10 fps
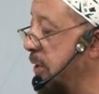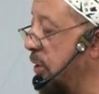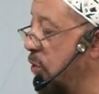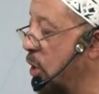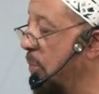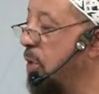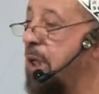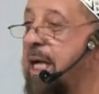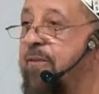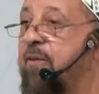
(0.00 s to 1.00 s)
to normal
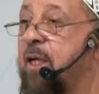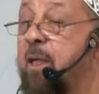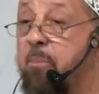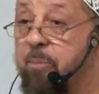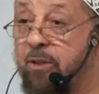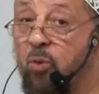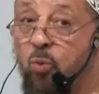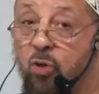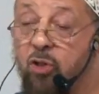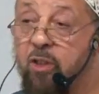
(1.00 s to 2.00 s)
life, but the
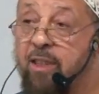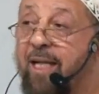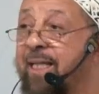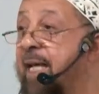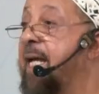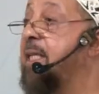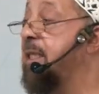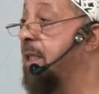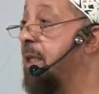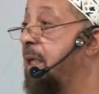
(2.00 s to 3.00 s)
world again
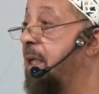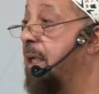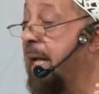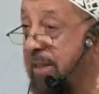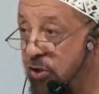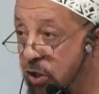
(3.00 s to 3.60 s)
has